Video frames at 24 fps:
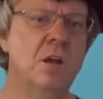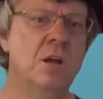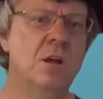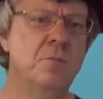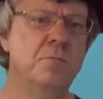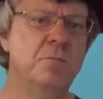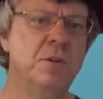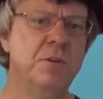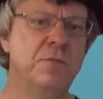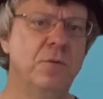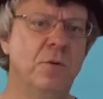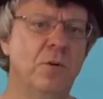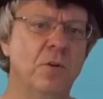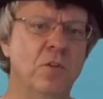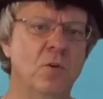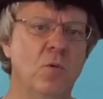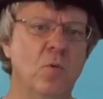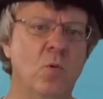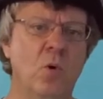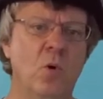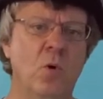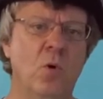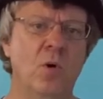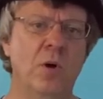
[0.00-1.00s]
Before the
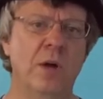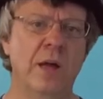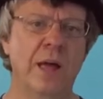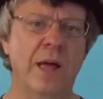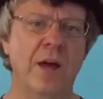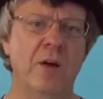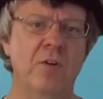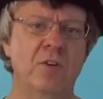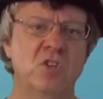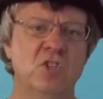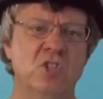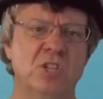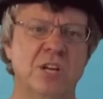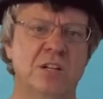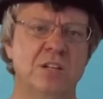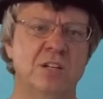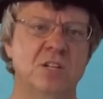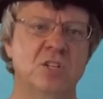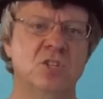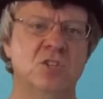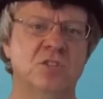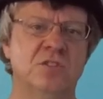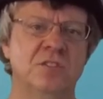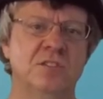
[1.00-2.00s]
war, Howard
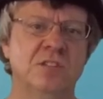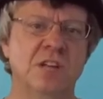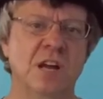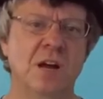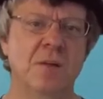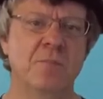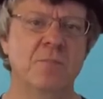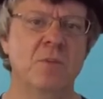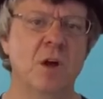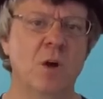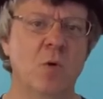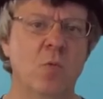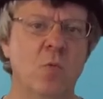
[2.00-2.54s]
challenged Saddam